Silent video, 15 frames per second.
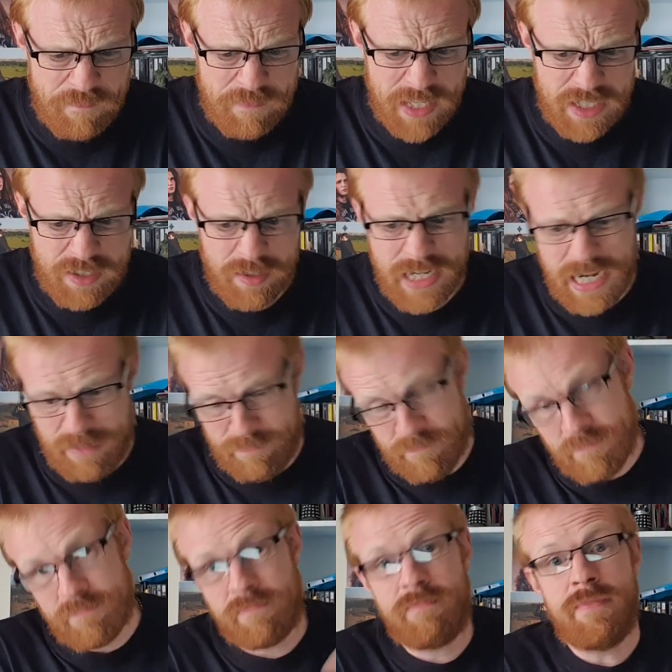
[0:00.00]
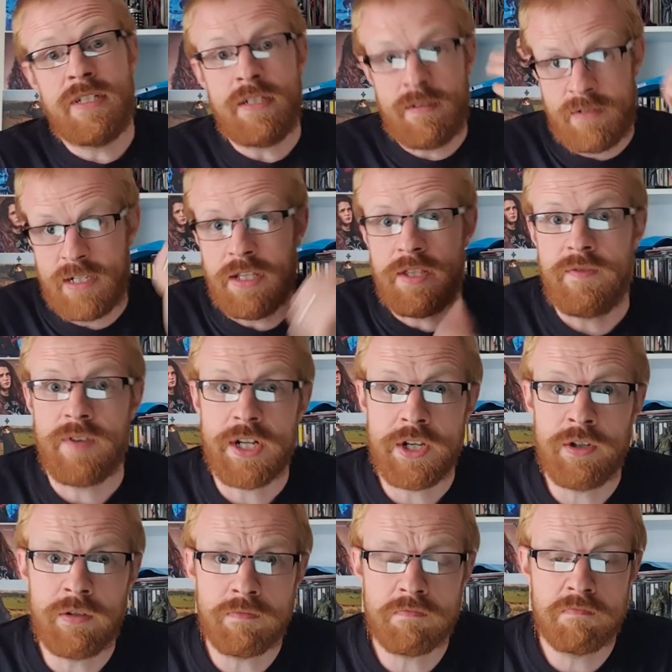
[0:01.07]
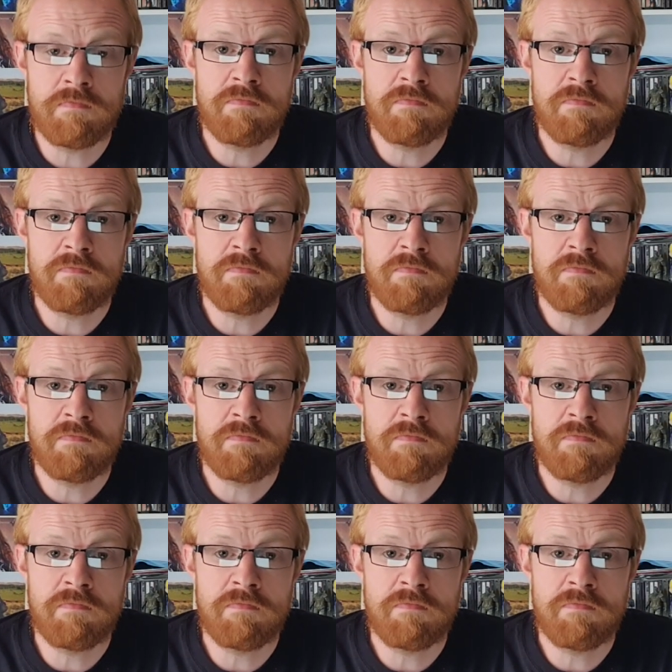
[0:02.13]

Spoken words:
So yeah, did the video,